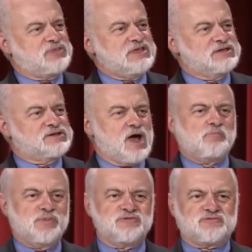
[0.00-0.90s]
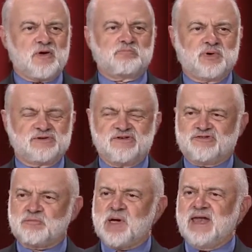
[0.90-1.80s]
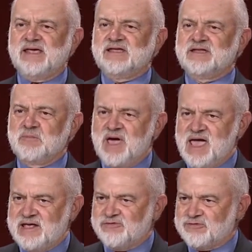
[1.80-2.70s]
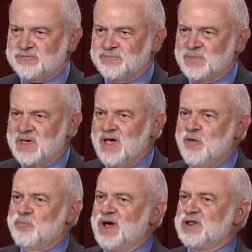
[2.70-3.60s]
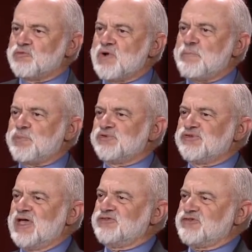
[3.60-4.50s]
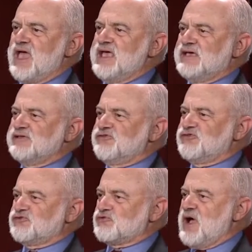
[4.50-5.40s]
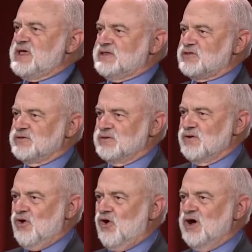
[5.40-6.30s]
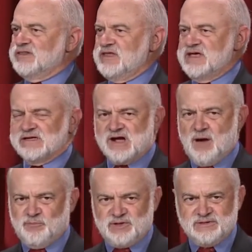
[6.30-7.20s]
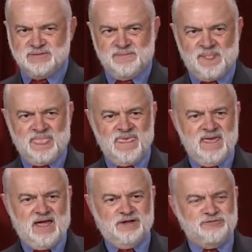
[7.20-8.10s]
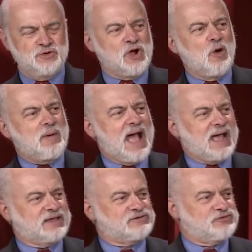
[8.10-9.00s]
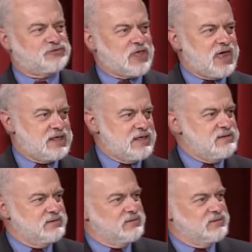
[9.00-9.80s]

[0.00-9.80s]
the incumbent from participating in debates, but it represents a constraint on the incumbent. And if you go back and study